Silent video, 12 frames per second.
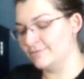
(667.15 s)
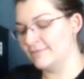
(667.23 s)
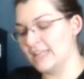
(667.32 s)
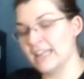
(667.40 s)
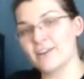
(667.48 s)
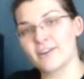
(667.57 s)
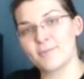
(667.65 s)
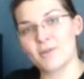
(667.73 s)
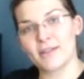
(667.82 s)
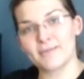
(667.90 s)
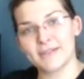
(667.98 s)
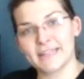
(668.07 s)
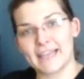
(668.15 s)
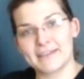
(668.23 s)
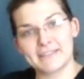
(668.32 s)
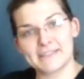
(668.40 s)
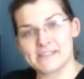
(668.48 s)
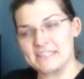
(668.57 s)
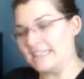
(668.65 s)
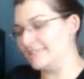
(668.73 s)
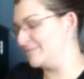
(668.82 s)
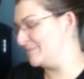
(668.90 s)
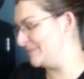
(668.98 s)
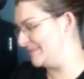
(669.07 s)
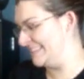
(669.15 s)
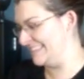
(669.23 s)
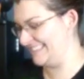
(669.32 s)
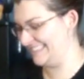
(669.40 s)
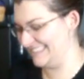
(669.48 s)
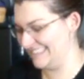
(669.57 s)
Knit on them while I'm in line at Dunkin',